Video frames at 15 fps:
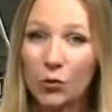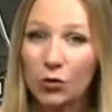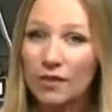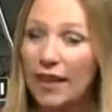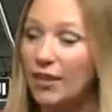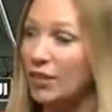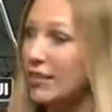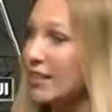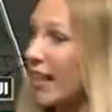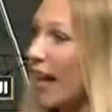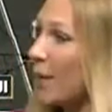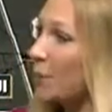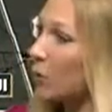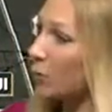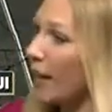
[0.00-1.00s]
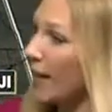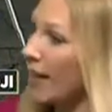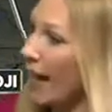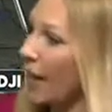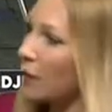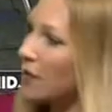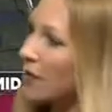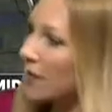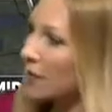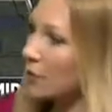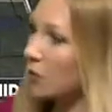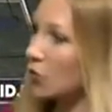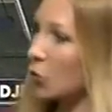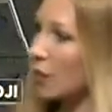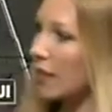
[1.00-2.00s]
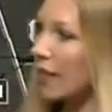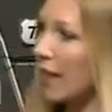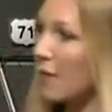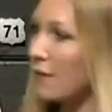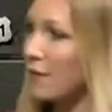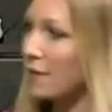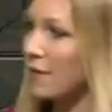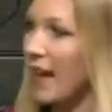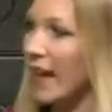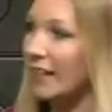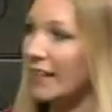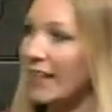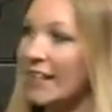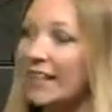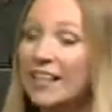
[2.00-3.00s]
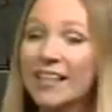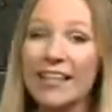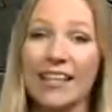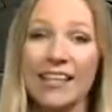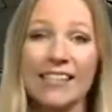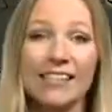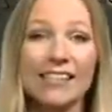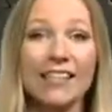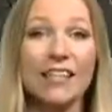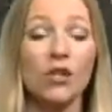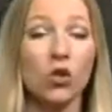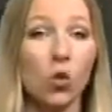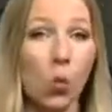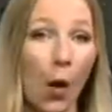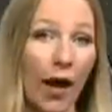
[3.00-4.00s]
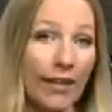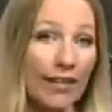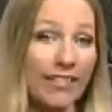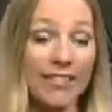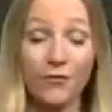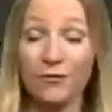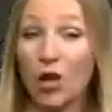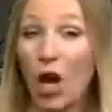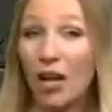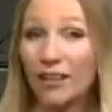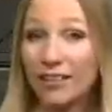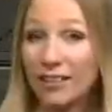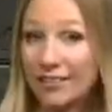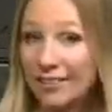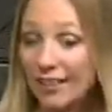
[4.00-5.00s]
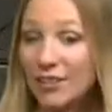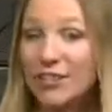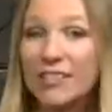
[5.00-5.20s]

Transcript: for later tonight, but right now, the majority of the valley is seeing quiet, if not clear